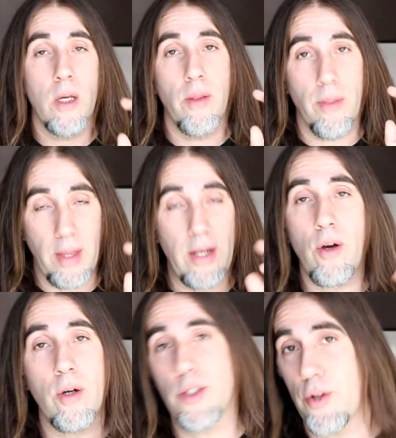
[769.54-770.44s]
That
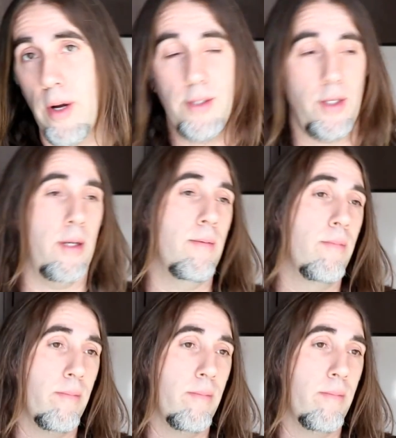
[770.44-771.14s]
dog is crazy,